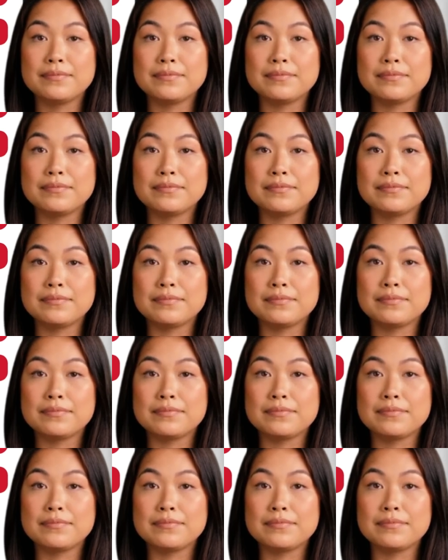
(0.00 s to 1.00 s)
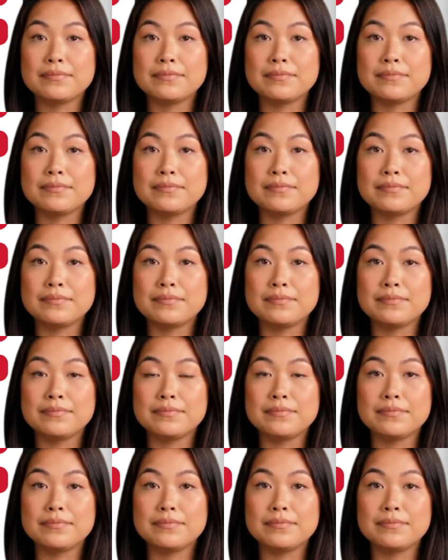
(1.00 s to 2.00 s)

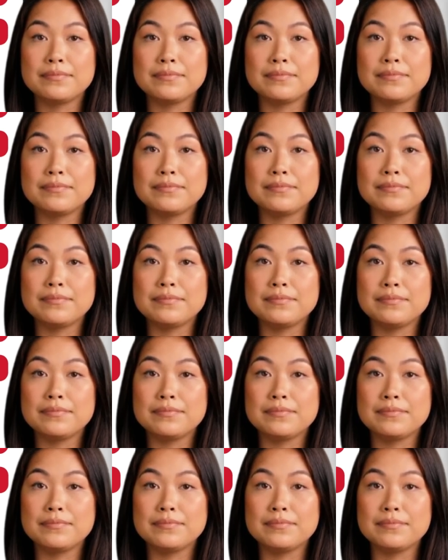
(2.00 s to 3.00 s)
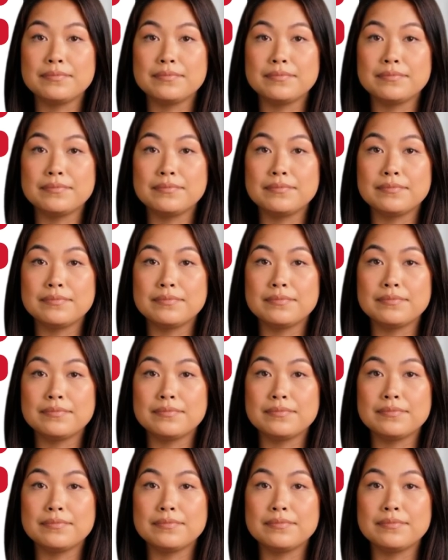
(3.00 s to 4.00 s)

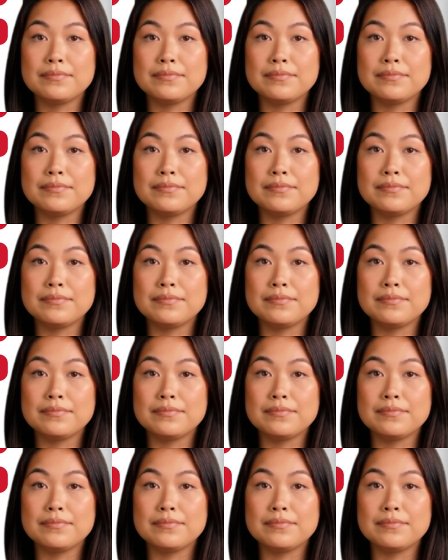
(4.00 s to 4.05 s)
(silence)